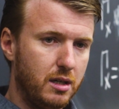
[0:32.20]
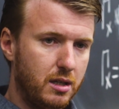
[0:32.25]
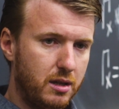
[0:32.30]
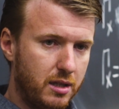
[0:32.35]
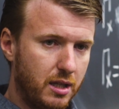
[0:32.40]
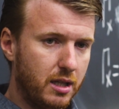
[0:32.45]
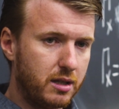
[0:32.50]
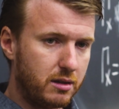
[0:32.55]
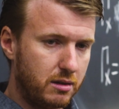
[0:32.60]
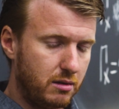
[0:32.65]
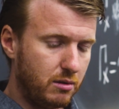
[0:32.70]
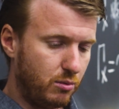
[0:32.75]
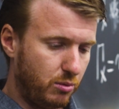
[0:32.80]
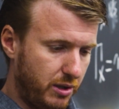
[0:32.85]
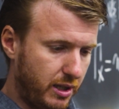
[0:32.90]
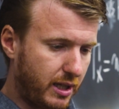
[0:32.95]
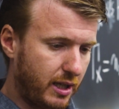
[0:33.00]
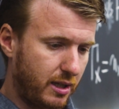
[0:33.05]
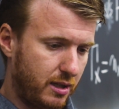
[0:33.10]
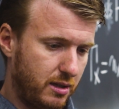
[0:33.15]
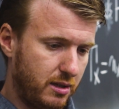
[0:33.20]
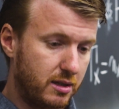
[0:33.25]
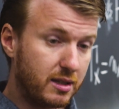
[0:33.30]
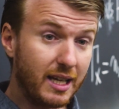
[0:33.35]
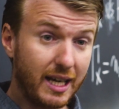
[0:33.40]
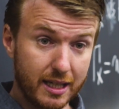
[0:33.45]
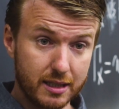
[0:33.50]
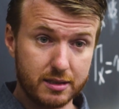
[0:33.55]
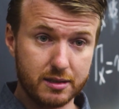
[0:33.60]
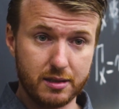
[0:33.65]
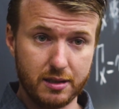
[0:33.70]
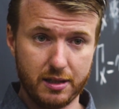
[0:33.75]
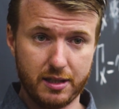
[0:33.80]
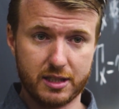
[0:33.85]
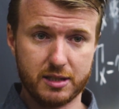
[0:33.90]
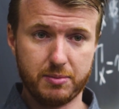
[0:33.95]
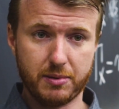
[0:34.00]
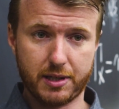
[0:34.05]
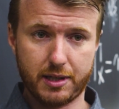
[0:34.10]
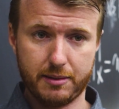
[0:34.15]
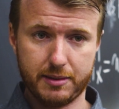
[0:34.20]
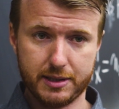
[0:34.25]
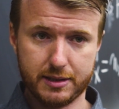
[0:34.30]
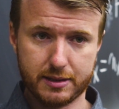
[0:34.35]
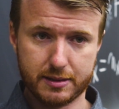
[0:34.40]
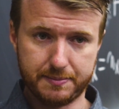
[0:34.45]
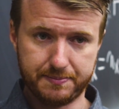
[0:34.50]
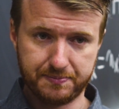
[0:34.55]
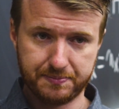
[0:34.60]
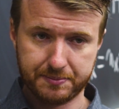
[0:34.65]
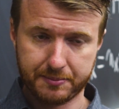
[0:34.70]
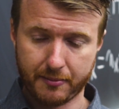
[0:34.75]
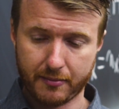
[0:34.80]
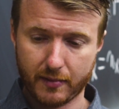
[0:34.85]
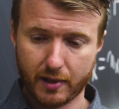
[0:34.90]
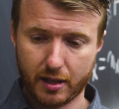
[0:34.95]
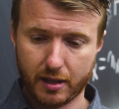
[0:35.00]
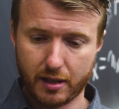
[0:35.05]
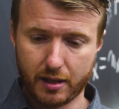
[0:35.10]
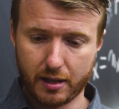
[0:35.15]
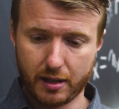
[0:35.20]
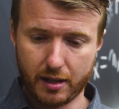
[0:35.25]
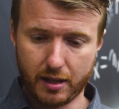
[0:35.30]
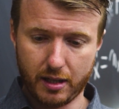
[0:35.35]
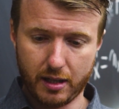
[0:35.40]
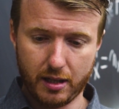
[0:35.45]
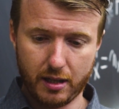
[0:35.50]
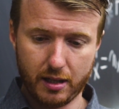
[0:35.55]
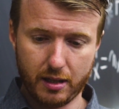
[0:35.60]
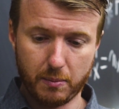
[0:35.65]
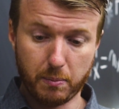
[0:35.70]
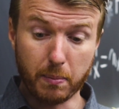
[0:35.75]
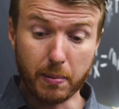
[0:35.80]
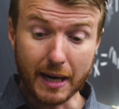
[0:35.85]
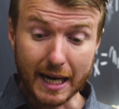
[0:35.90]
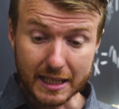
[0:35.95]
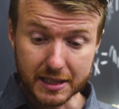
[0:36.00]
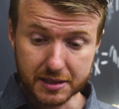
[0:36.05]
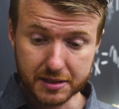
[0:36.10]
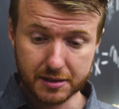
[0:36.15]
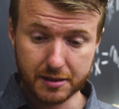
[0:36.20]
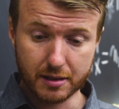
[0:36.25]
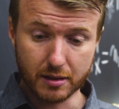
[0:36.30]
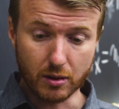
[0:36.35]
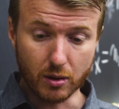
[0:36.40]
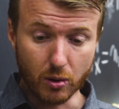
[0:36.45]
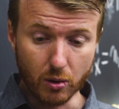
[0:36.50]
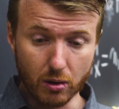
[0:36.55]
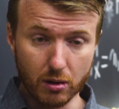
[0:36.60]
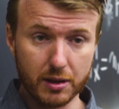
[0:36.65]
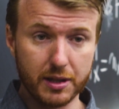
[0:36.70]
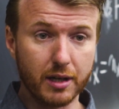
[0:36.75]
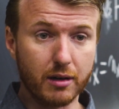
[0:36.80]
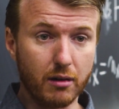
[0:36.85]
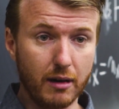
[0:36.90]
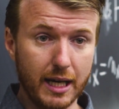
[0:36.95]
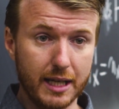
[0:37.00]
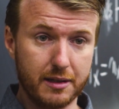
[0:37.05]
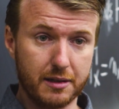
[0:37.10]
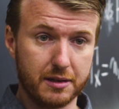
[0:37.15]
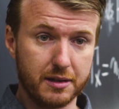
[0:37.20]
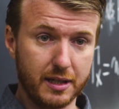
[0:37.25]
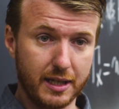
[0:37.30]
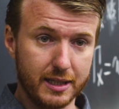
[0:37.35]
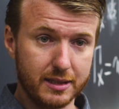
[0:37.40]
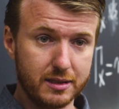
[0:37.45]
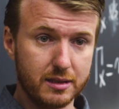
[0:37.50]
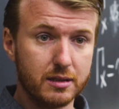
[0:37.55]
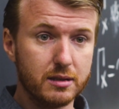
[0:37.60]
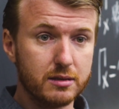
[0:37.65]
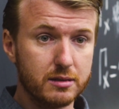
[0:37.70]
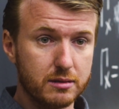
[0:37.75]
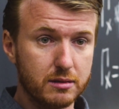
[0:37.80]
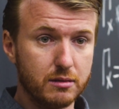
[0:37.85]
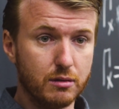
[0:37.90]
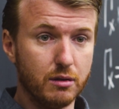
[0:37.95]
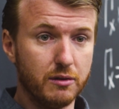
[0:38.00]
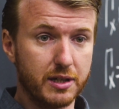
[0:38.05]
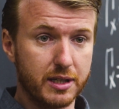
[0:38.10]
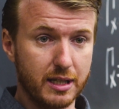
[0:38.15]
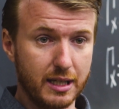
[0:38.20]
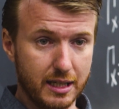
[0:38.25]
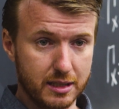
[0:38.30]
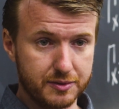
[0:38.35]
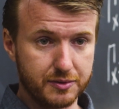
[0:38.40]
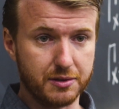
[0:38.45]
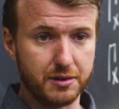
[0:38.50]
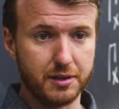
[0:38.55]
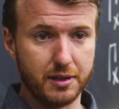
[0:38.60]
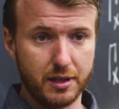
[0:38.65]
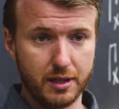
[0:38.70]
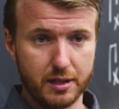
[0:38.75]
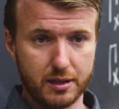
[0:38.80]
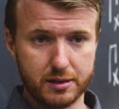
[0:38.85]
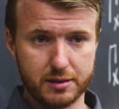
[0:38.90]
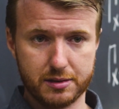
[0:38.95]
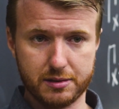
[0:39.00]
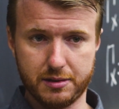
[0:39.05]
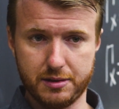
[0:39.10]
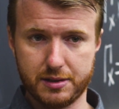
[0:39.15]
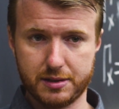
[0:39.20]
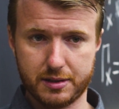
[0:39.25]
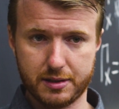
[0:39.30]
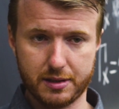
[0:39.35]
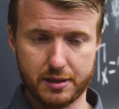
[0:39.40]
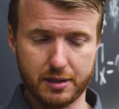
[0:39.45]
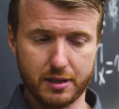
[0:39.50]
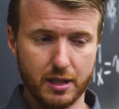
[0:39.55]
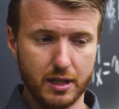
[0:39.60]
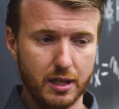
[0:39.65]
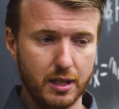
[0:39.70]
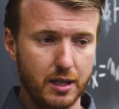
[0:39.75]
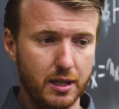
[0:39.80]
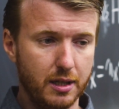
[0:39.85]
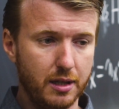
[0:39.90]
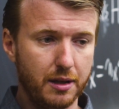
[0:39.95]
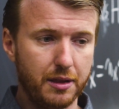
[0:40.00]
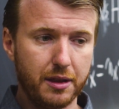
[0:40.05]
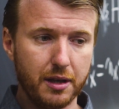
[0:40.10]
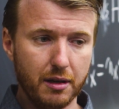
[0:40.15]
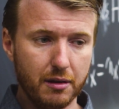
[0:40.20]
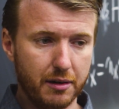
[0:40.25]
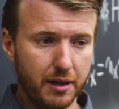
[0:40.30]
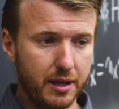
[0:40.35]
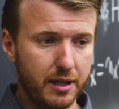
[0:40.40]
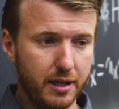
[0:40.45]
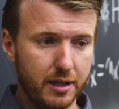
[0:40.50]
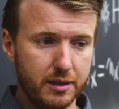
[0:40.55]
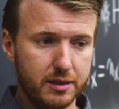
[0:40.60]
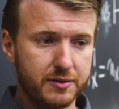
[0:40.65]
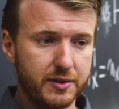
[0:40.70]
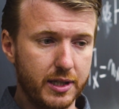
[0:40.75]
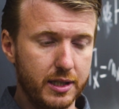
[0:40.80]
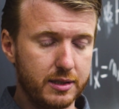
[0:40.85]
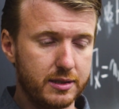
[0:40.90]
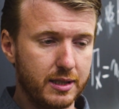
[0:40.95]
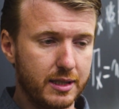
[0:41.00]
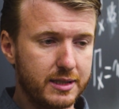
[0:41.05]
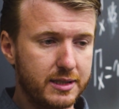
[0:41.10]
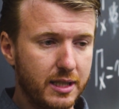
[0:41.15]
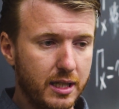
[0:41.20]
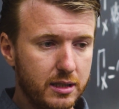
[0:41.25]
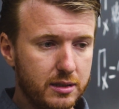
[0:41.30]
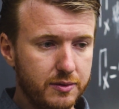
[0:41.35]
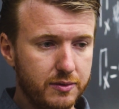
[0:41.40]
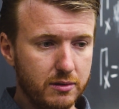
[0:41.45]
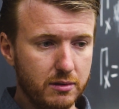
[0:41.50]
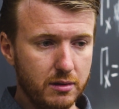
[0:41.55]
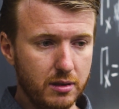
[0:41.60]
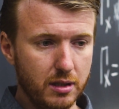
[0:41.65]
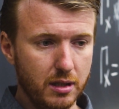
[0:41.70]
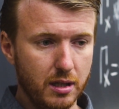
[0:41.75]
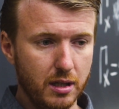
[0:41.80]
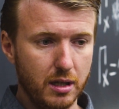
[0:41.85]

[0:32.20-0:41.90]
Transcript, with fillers: that we can test in the experiments. It passed all the collider tests over the last 40 years, so it's a theory that is very successful.